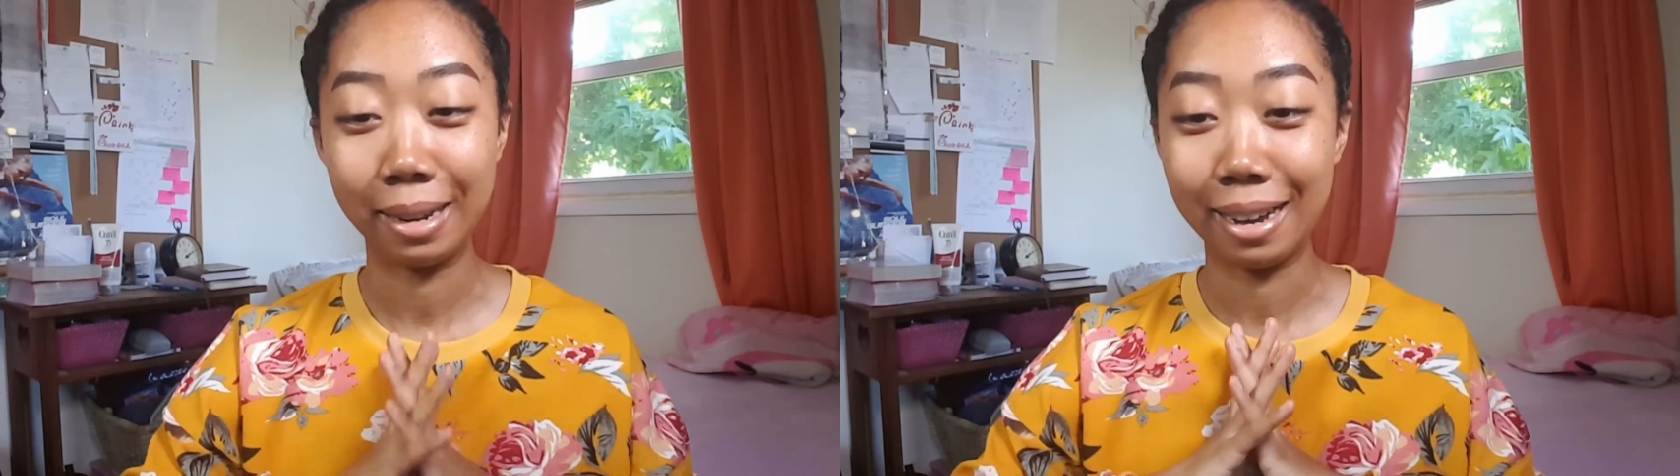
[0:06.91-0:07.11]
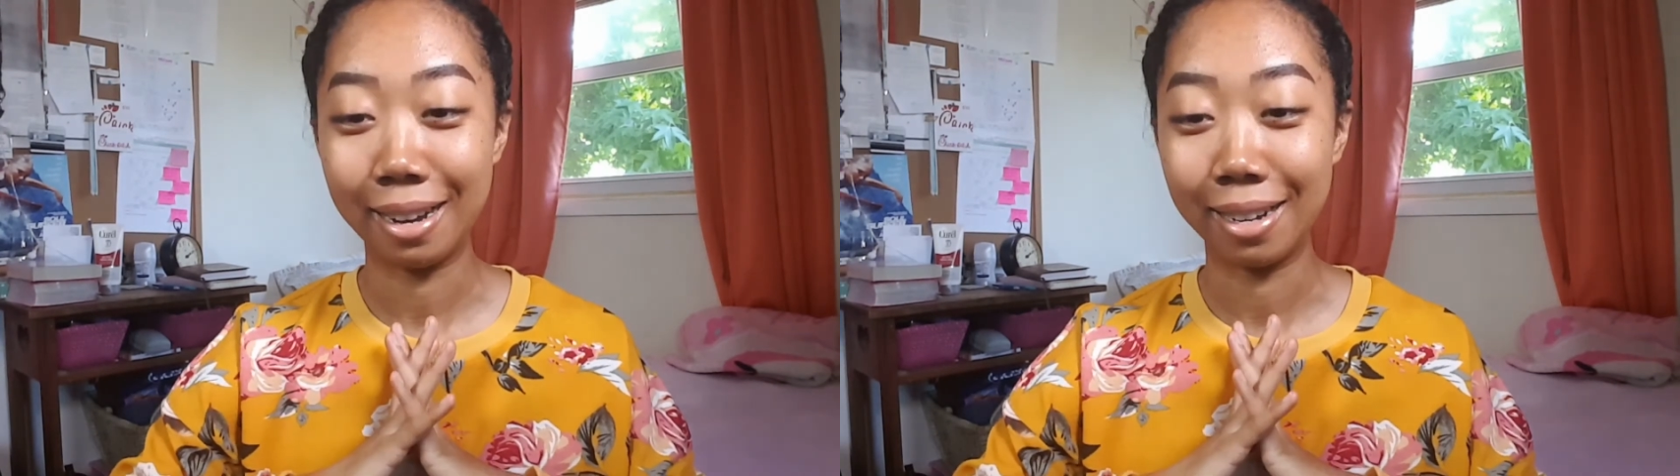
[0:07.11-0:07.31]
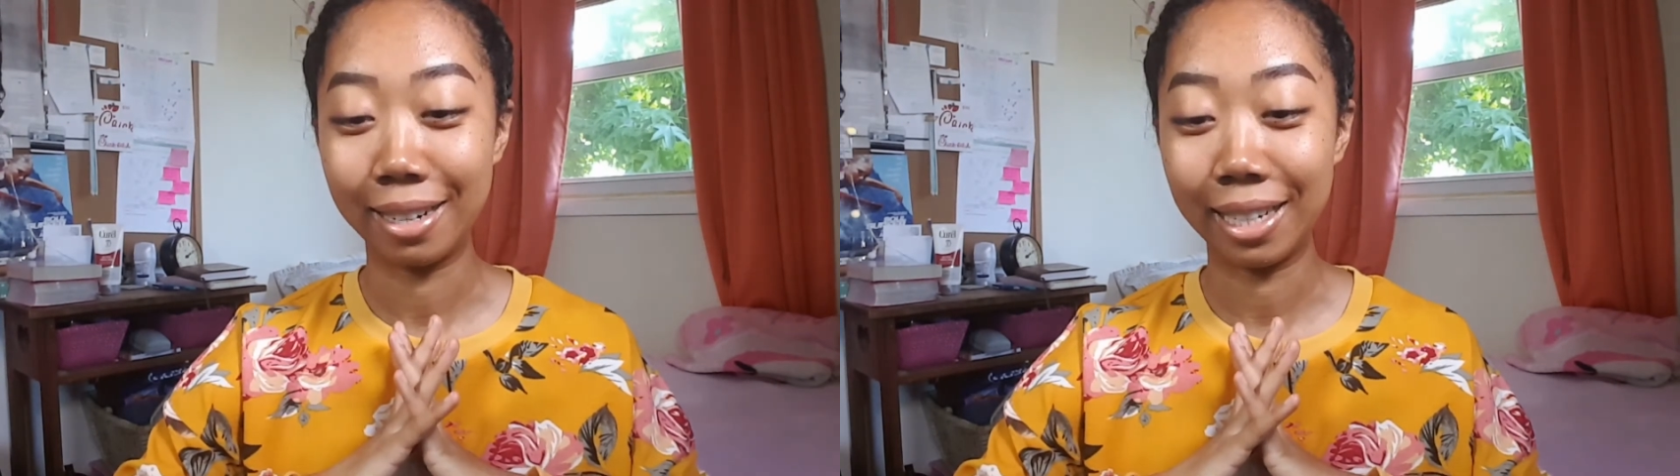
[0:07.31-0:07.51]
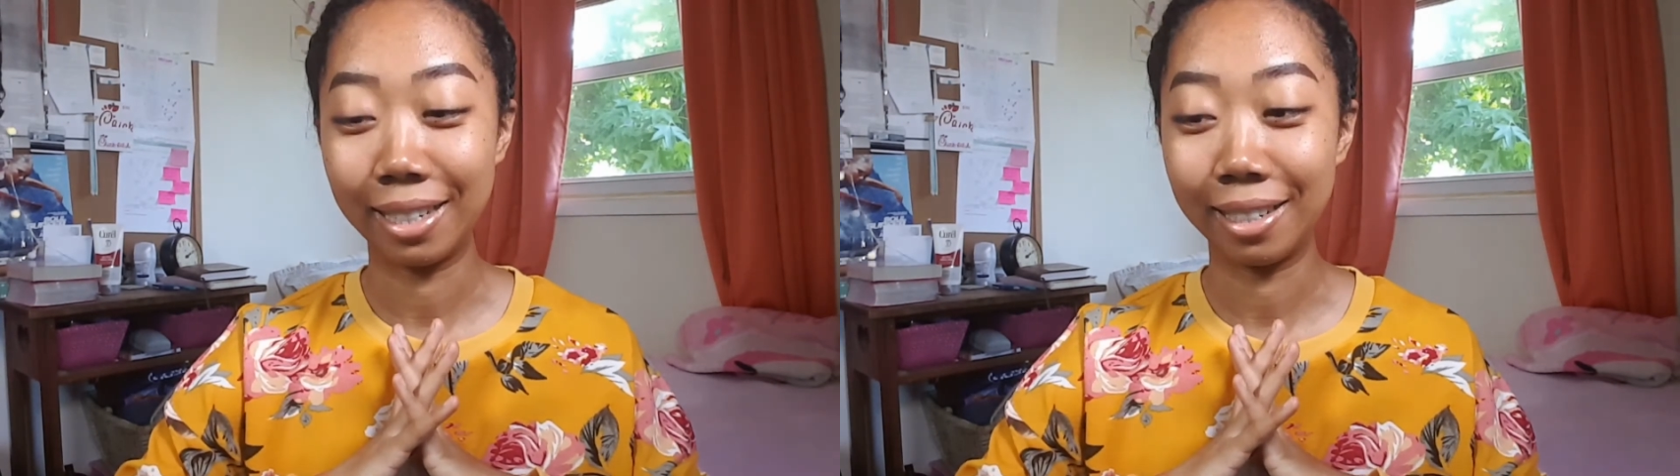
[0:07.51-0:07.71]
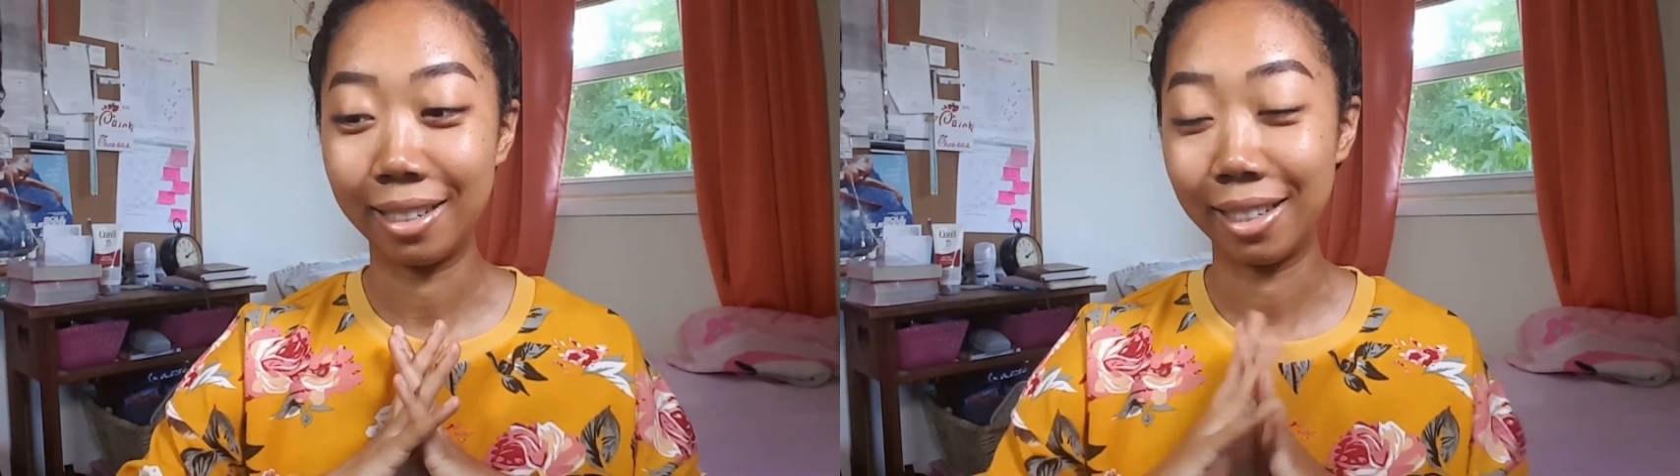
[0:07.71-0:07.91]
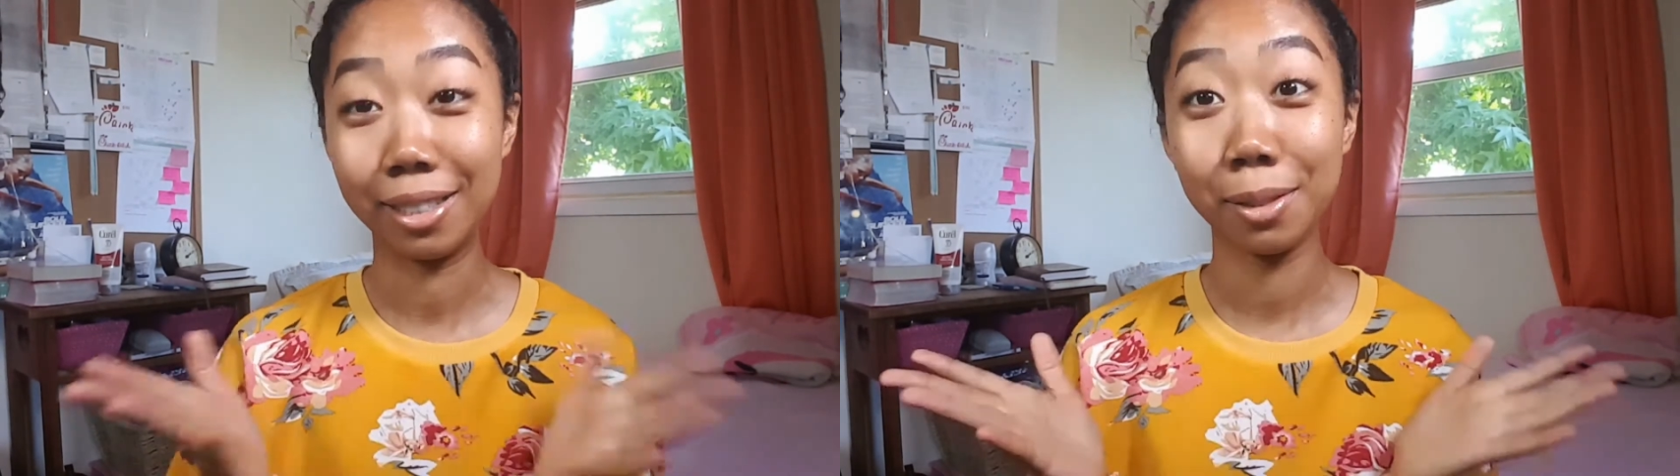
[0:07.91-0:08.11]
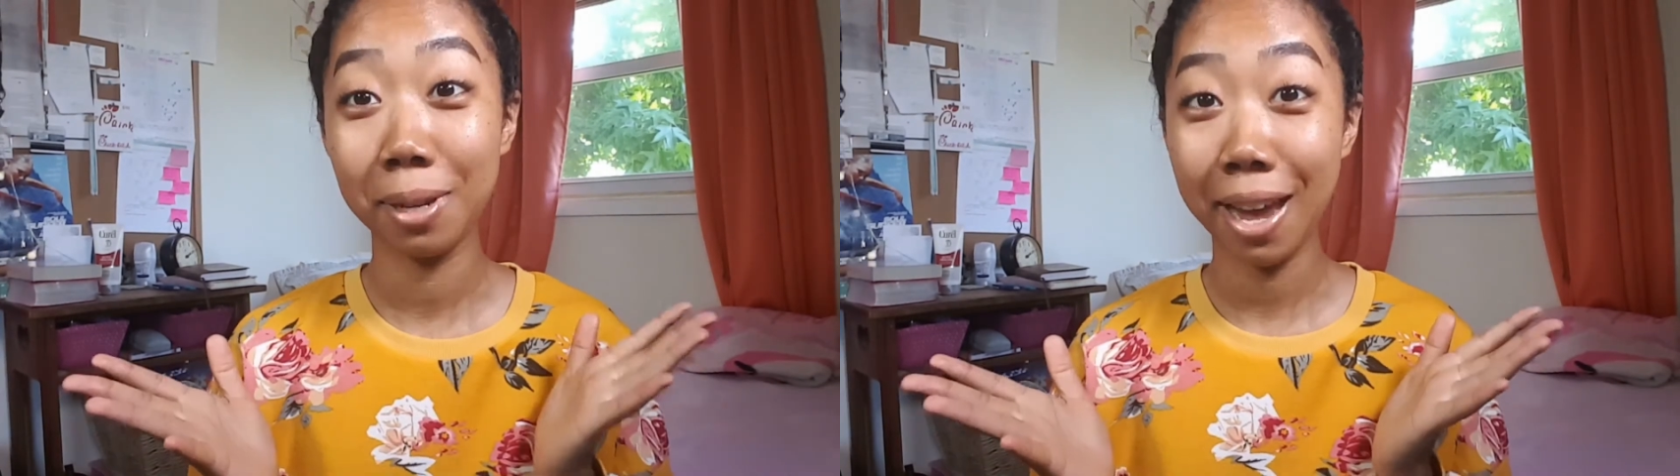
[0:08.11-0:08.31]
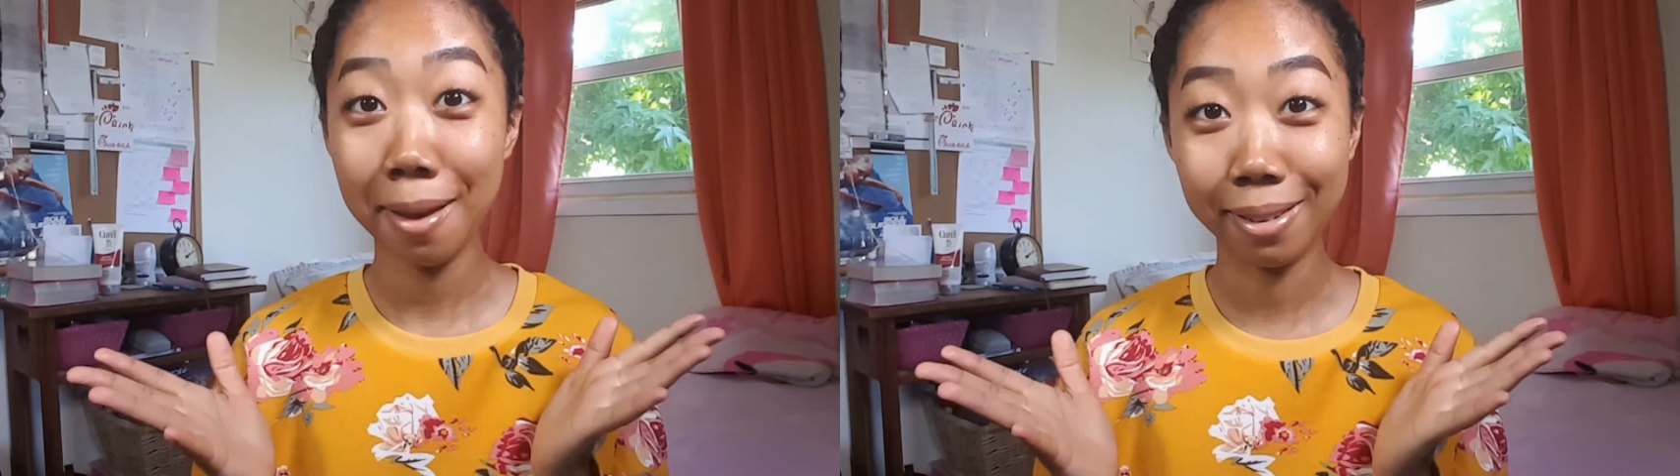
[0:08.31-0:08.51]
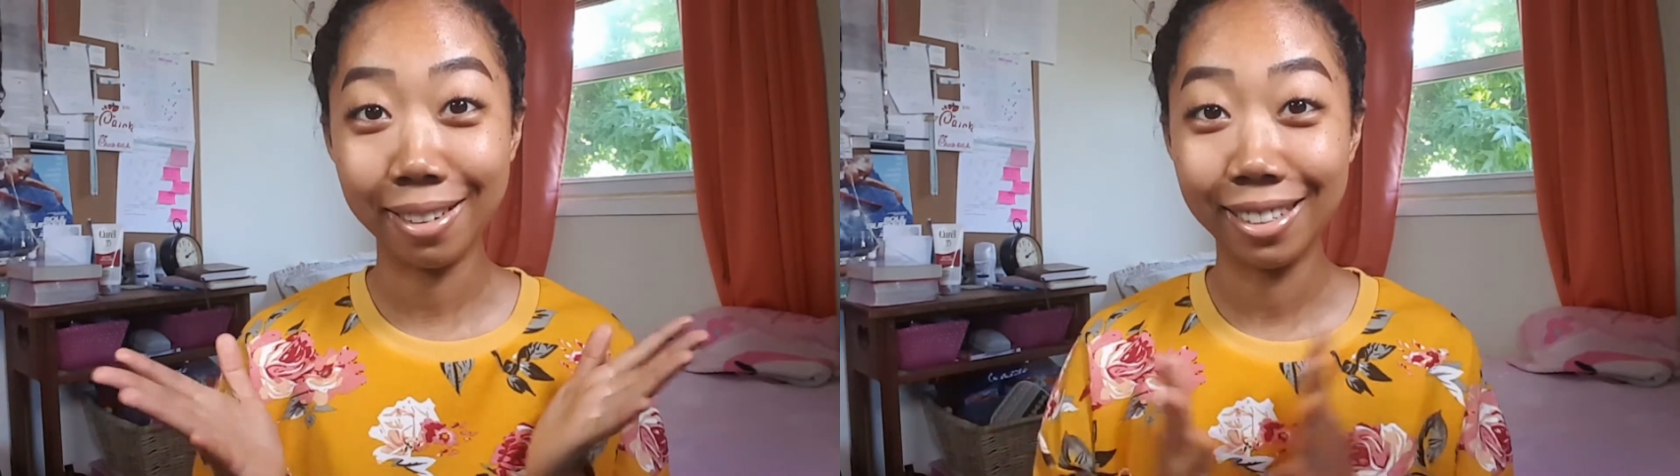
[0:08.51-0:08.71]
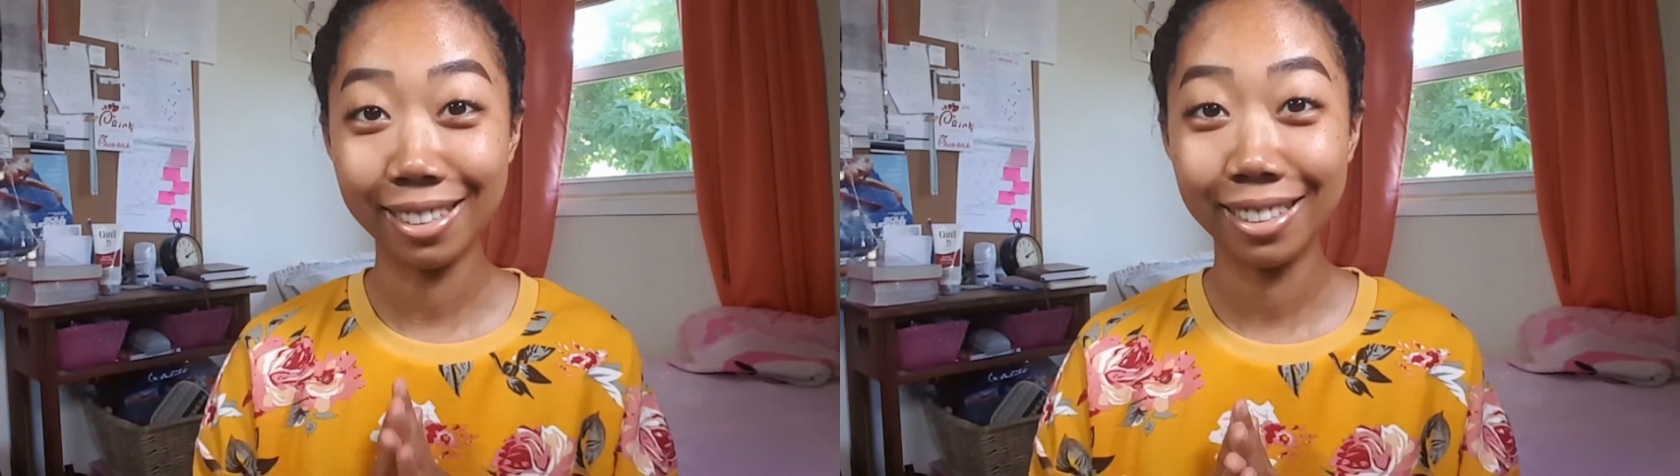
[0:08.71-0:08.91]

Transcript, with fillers: And um, this is what happened.